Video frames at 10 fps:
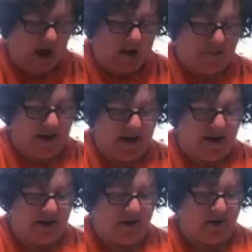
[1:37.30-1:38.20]
I
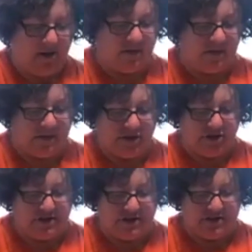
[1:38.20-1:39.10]
made a
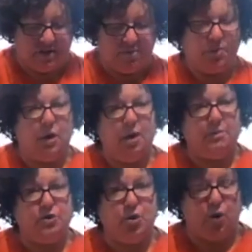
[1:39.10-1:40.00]
delicious
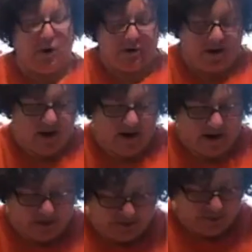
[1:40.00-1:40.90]
plum torte.
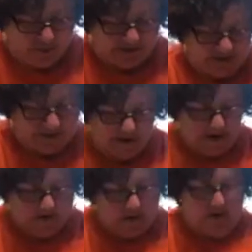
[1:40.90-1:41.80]
It was a
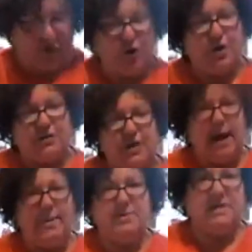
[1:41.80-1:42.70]
recipe that the New York
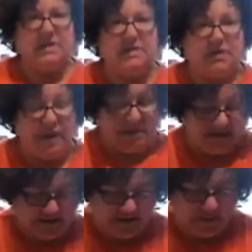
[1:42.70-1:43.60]
Times has
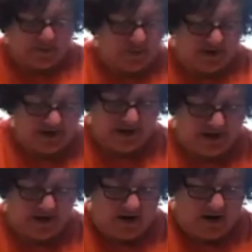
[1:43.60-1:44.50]
famously
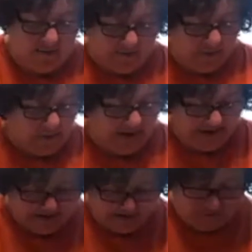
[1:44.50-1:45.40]
printed
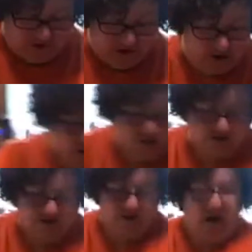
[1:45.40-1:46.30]
many different
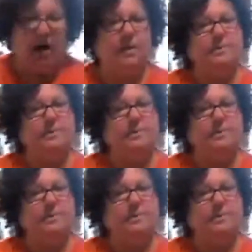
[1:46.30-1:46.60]
years